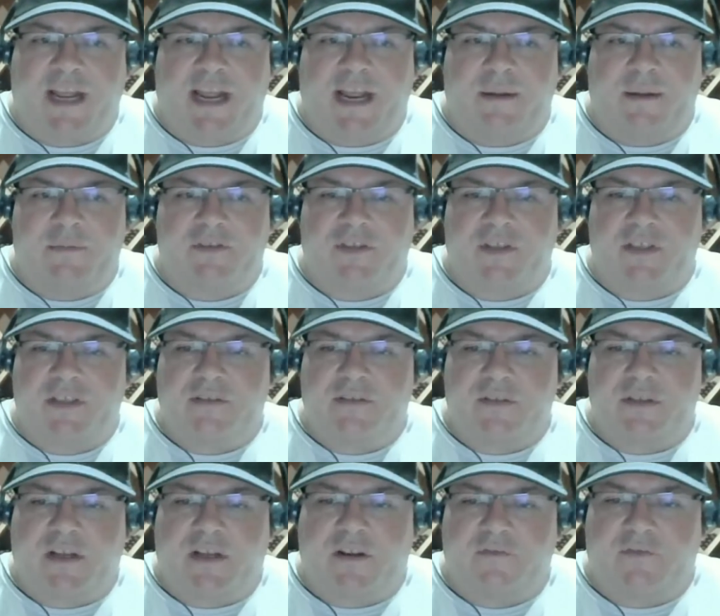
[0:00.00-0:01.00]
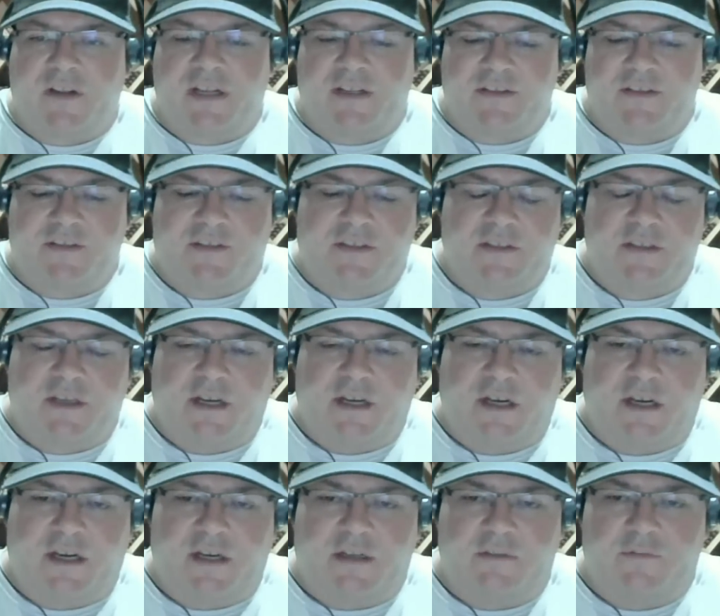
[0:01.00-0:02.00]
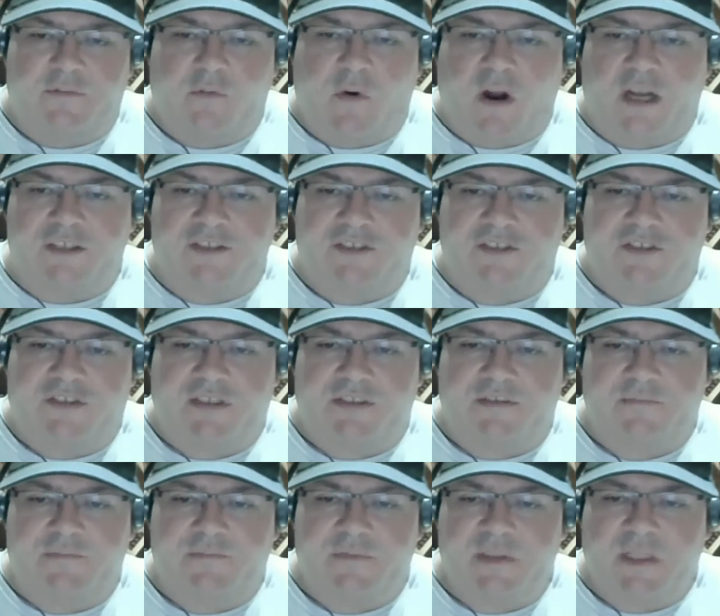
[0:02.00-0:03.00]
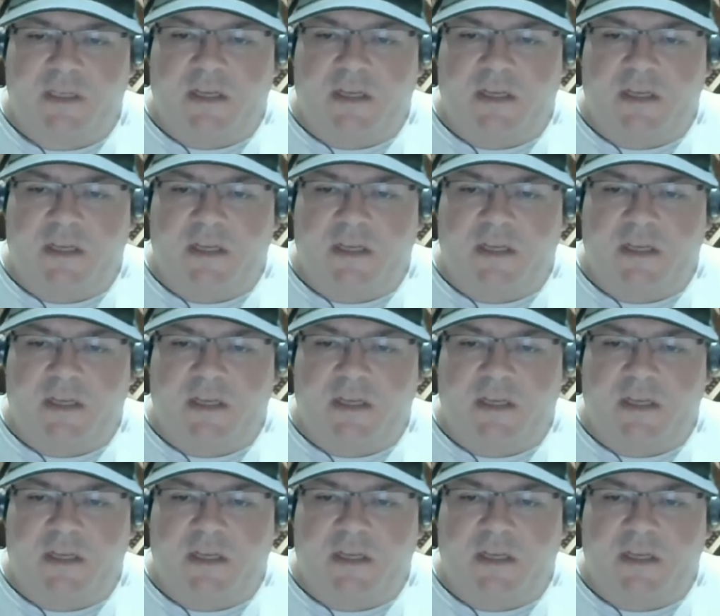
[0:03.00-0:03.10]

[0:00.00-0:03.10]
Hamilton convinced uh, Washington